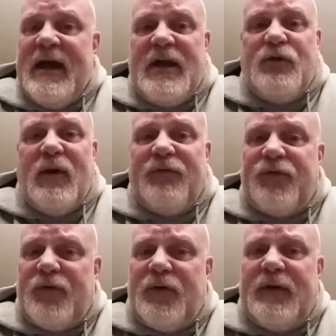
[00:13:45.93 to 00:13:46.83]
and you have
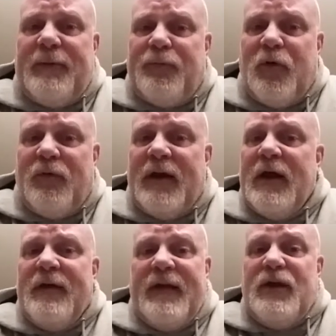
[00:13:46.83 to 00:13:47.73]
certainly
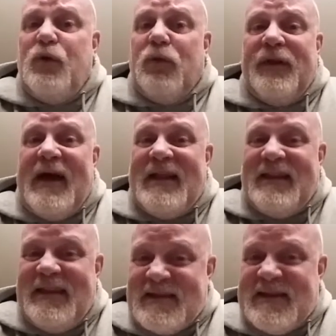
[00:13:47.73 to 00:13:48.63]
proven that you will not
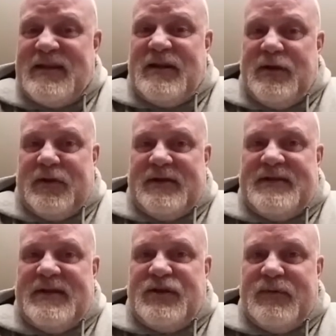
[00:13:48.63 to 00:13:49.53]
listen to your
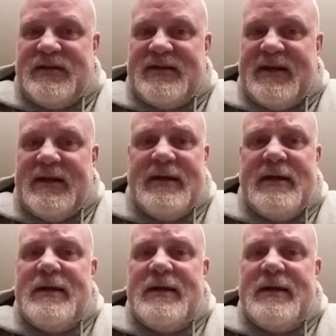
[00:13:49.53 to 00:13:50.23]
constituency.